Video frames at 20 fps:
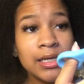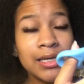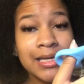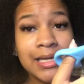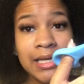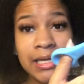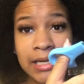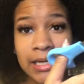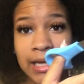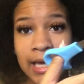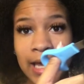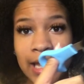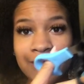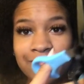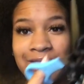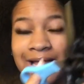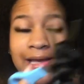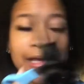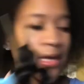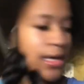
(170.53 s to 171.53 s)
in half.
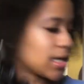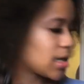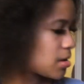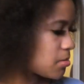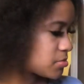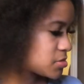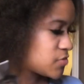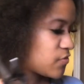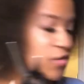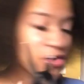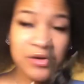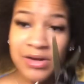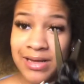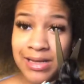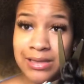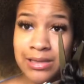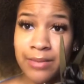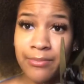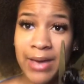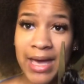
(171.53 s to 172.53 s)
Like, it comes folded
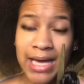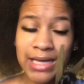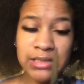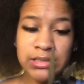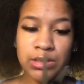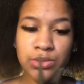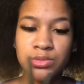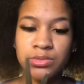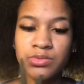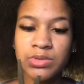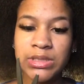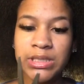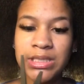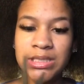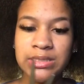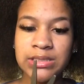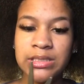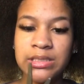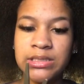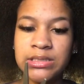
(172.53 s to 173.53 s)
in the pack, so it's really
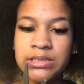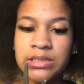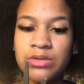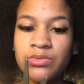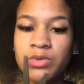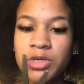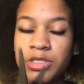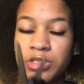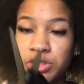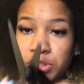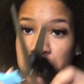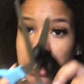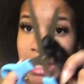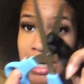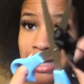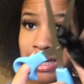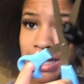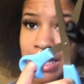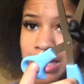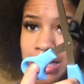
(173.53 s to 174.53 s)
easy to see where you should
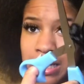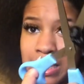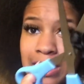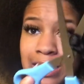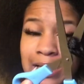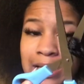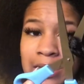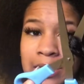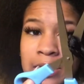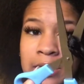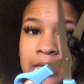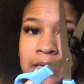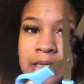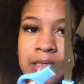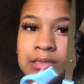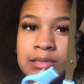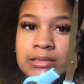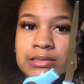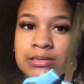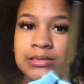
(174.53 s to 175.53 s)
cut it.
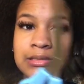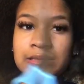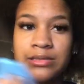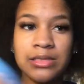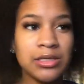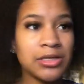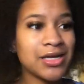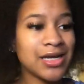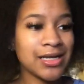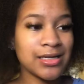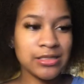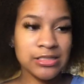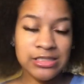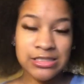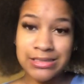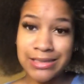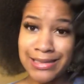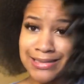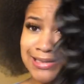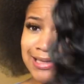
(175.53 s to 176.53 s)
So you cut it
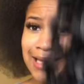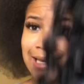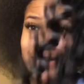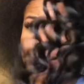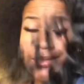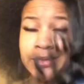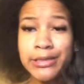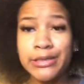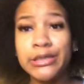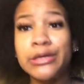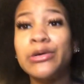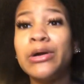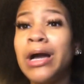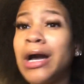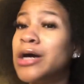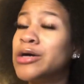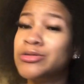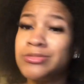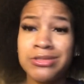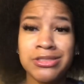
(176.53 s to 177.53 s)
just like that, and there you
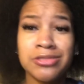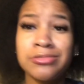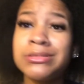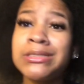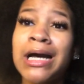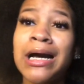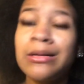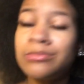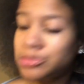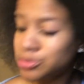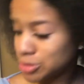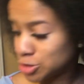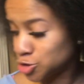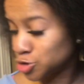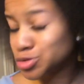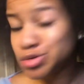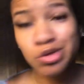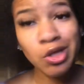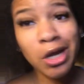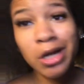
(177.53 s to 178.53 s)
go. 2 times what
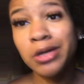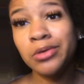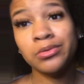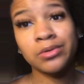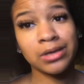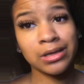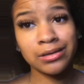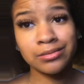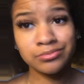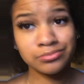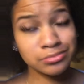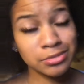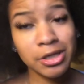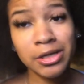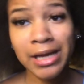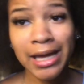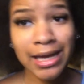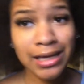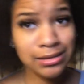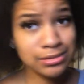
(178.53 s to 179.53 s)
you started with.
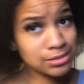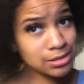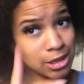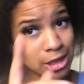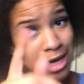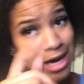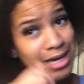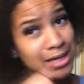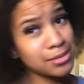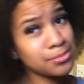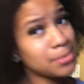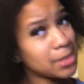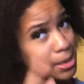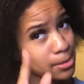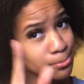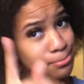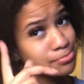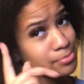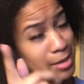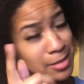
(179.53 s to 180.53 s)
Okay, learn how to make
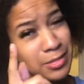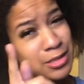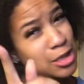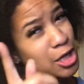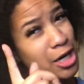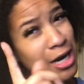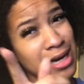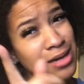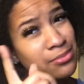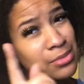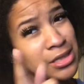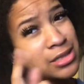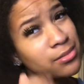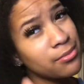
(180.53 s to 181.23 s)
the